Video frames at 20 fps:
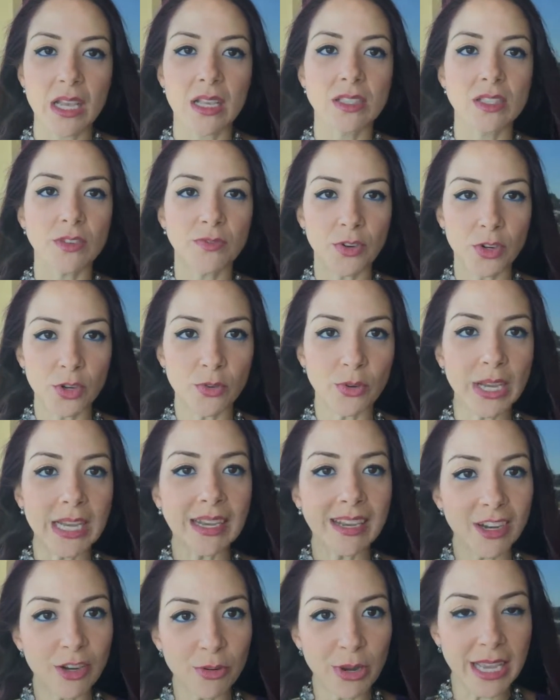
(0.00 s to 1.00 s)
So for
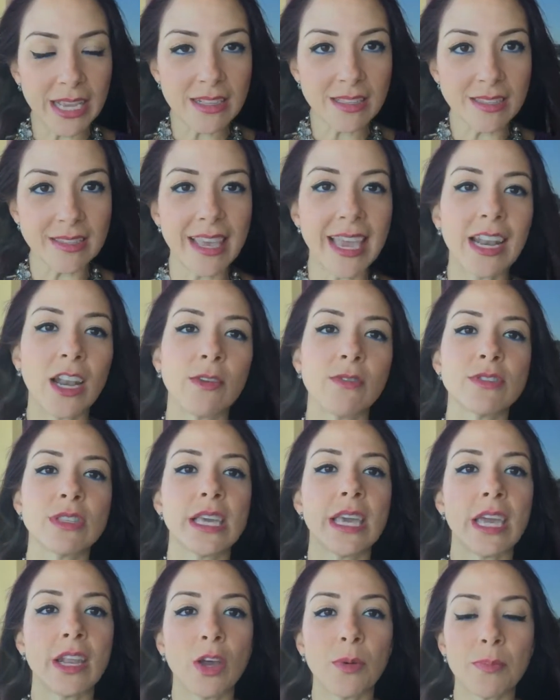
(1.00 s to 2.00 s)
greens, and
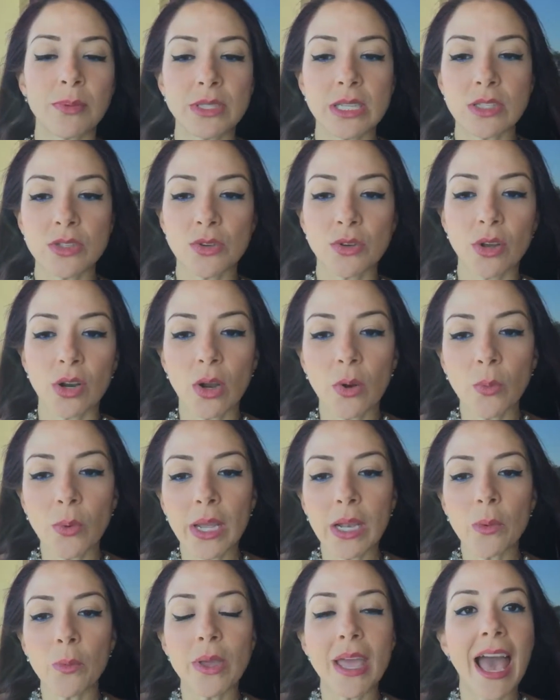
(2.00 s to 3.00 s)
obviously an opposite to color
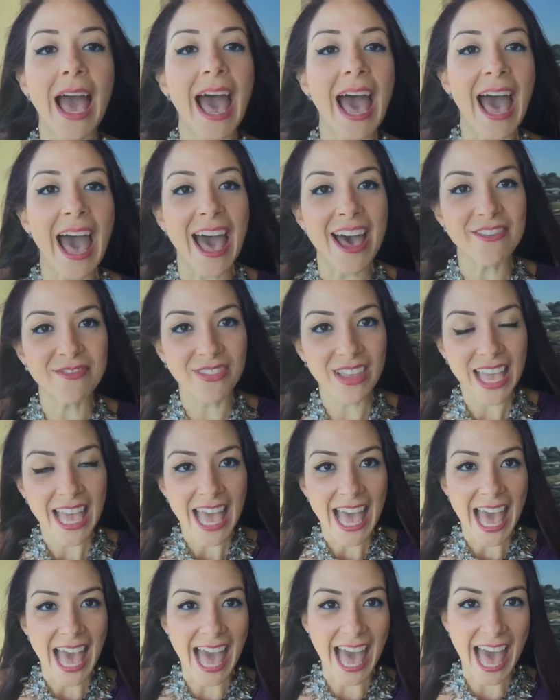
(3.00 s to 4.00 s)
wheel, we
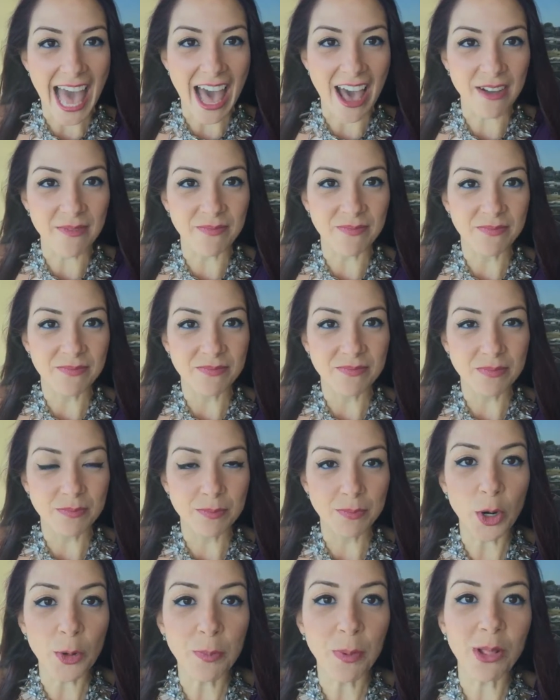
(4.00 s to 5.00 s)
have
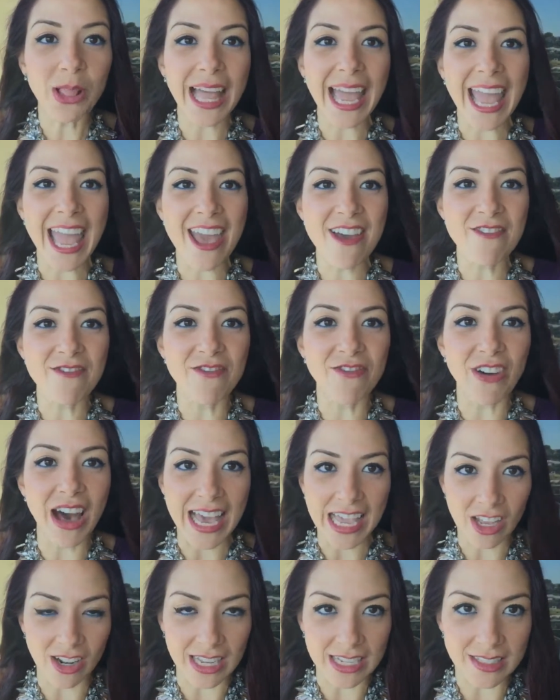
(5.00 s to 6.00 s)
purple and
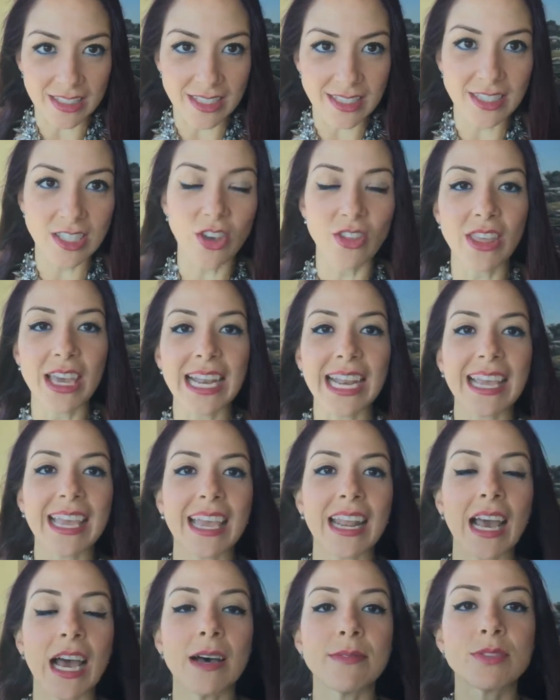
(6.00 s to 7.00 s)
violets. So then
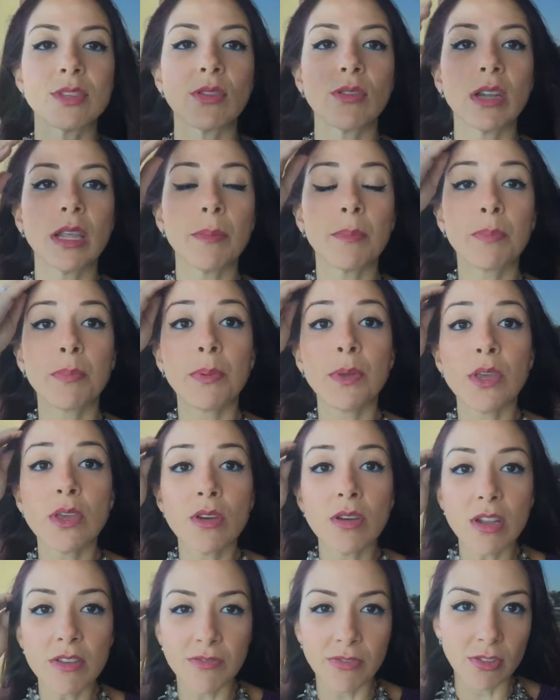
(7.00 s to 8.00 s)
again, absolutely
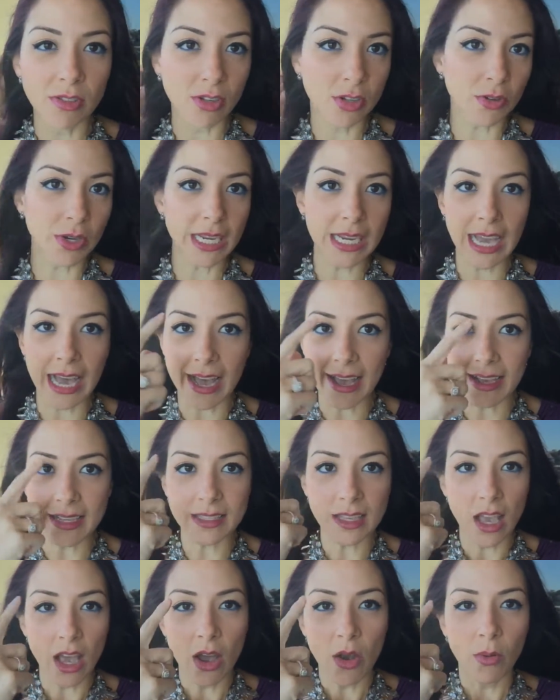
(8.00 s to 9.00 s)
beautiful green eyes
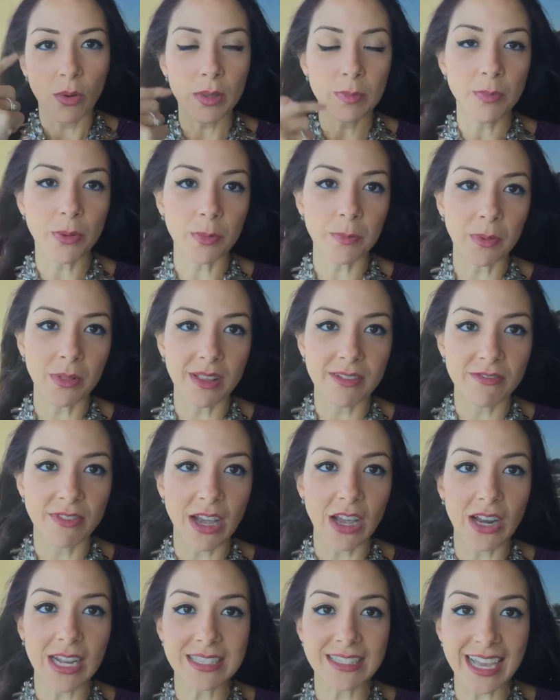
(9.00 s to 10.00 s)
with purple and
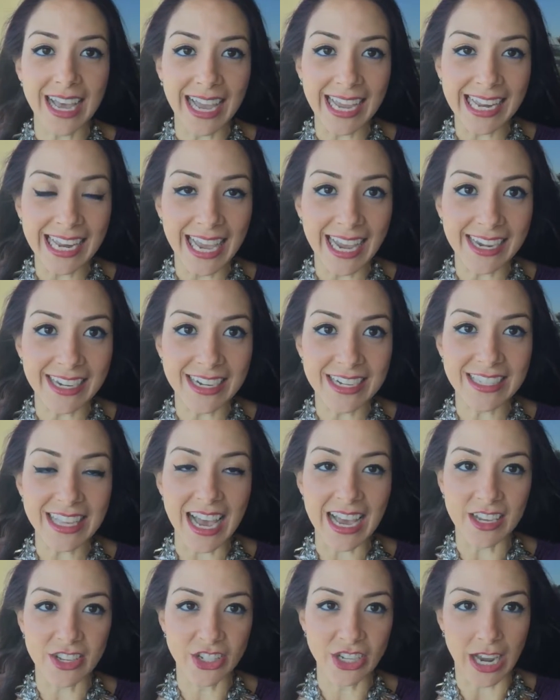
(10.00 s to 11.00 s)
violets eyeliners,
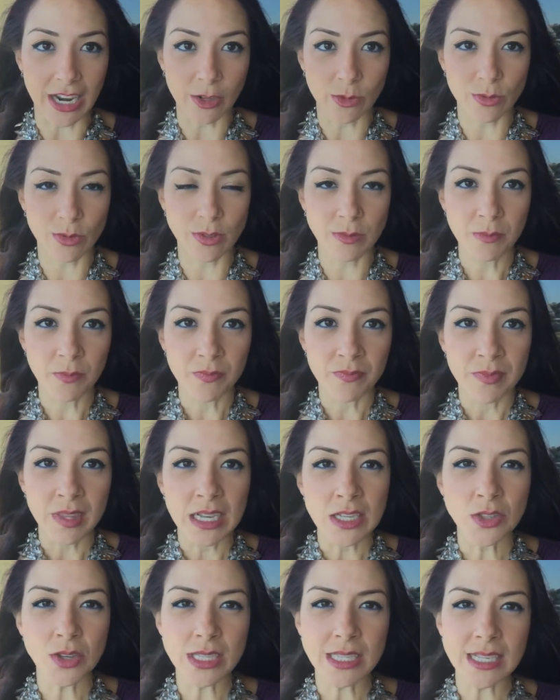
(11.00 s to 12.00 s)
eyeshadows.
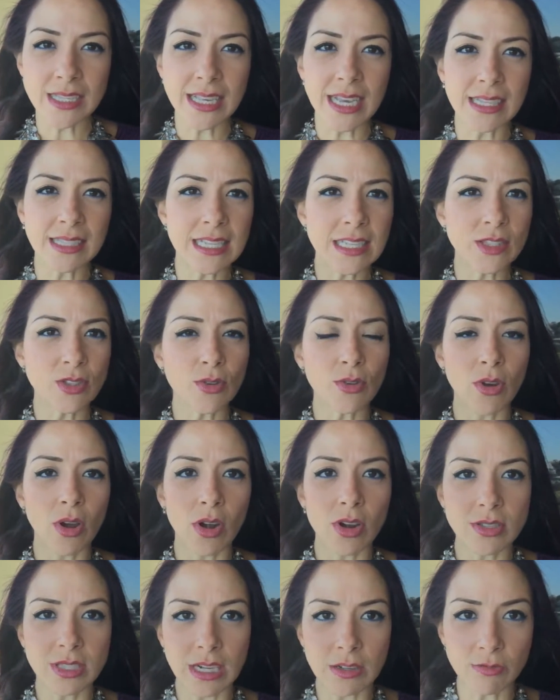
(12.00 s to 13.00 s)
So as I say, these two
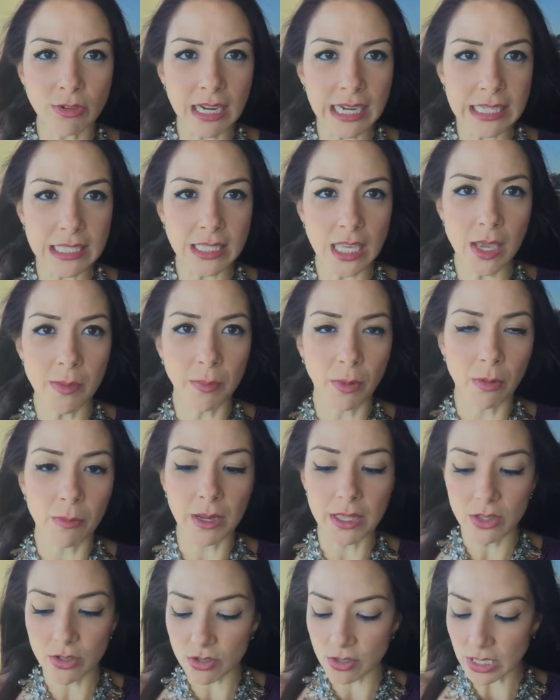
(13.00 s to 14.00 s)
colors are really simple,
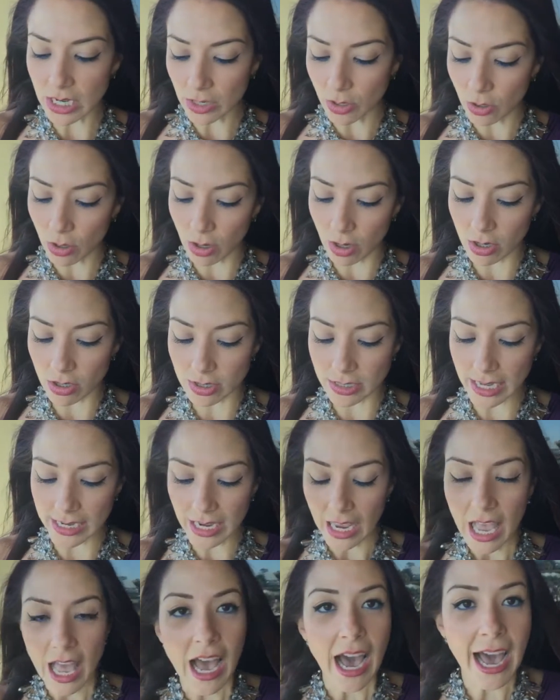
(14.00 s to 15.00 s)
but those are colors
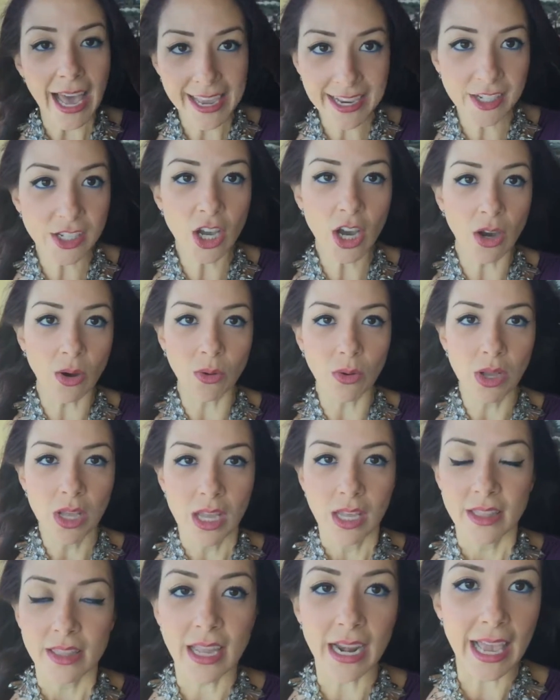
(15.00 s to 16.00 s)
that I know
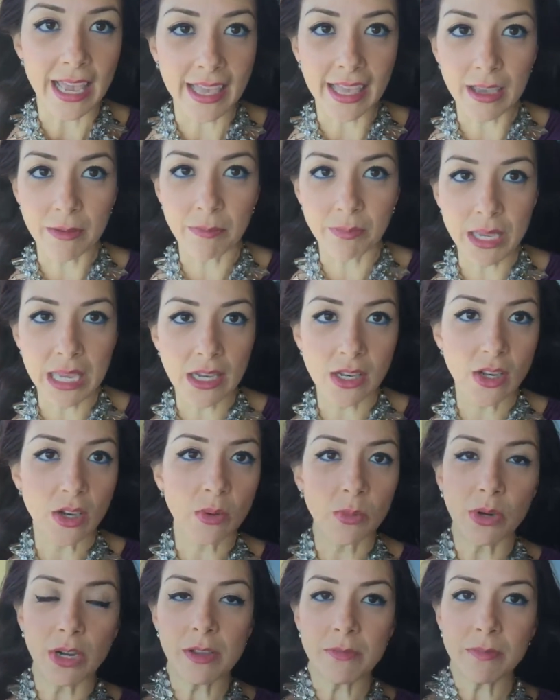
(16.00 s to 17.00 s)
that I can be
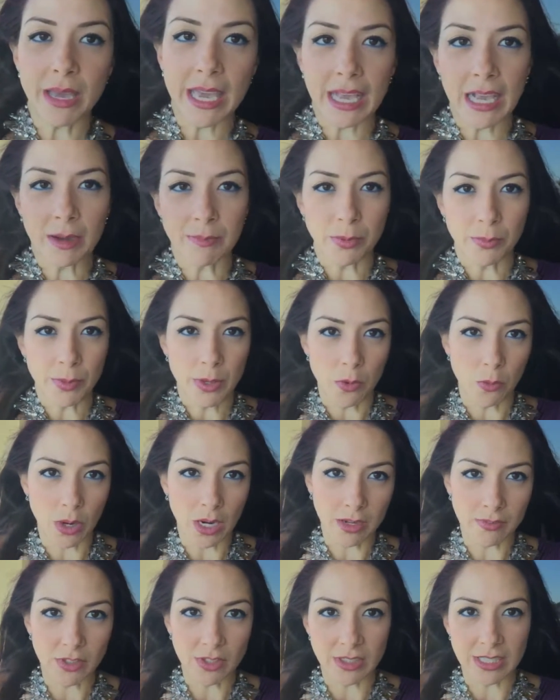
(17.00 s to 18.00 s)
not wearing makeup or be
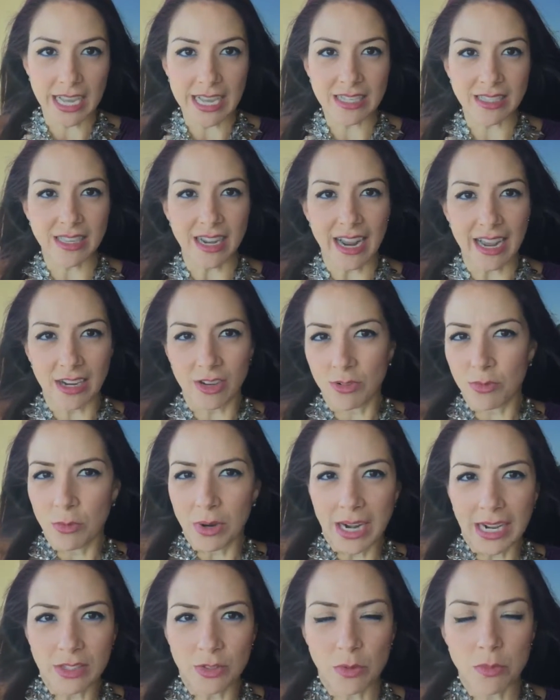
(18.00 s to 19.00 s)
one of those days that I don't
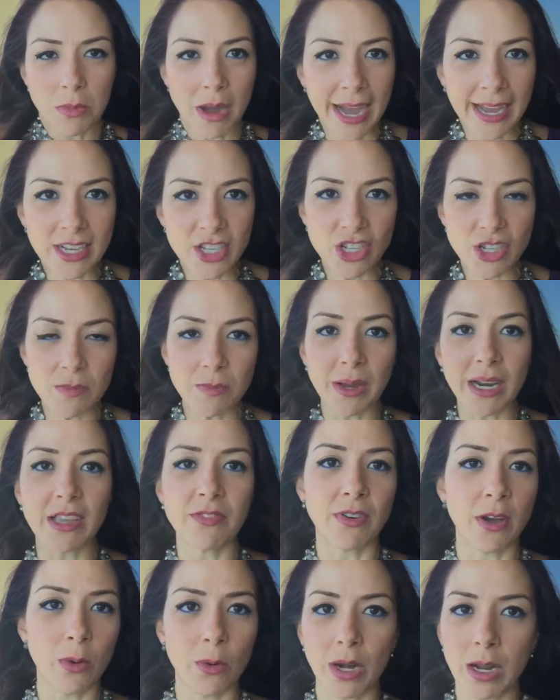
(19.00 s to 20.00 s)
want to do much, but
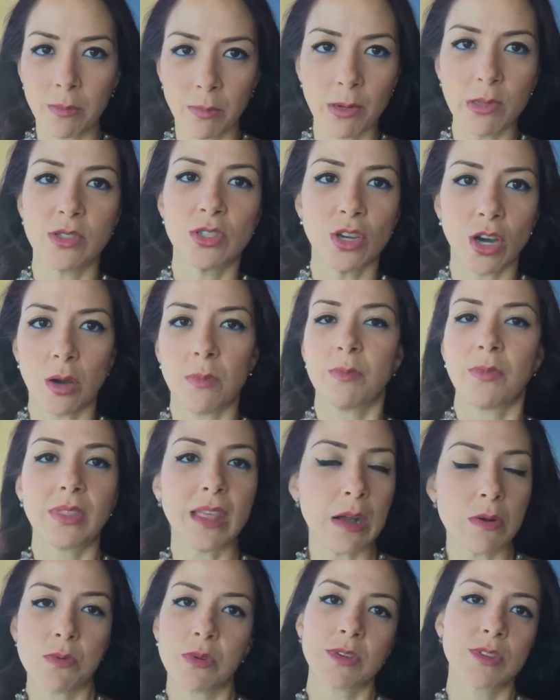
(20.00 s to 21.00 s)
if I wear a blue top,
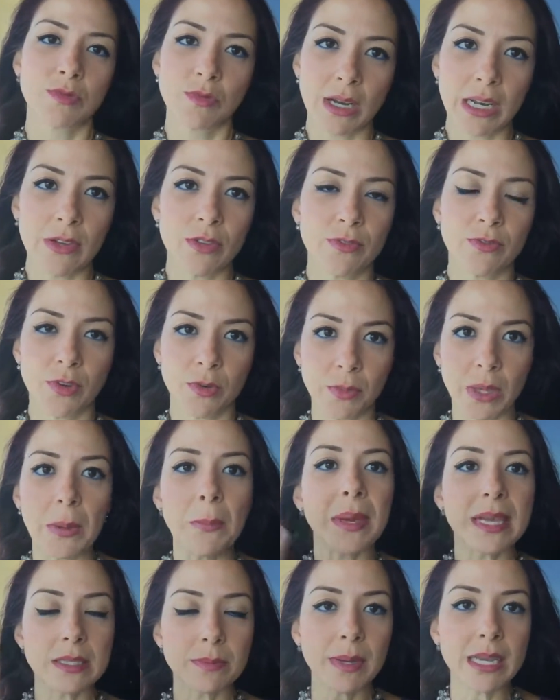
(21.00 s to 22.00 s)
that works really good for me. It
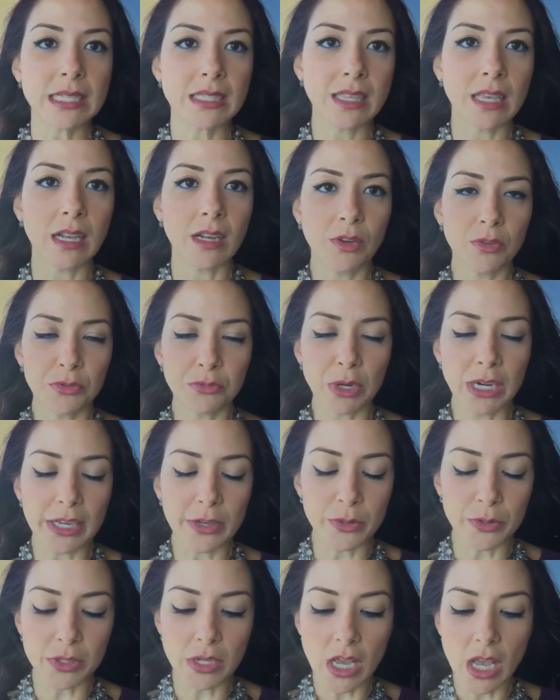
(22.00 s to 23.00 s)
makes my skin look really
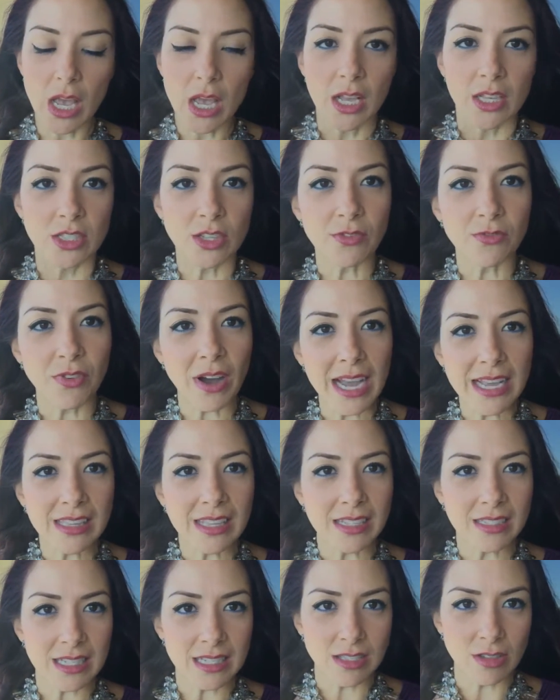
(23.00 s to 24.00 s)
good. So
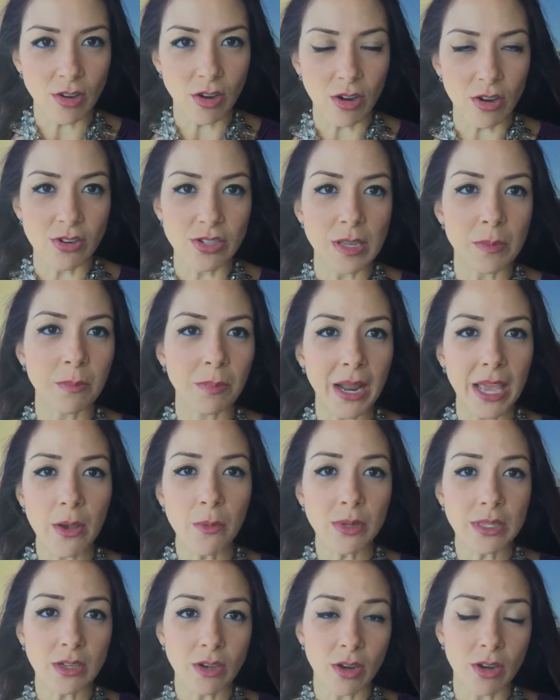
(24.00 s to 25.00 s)
finding these colors and playing with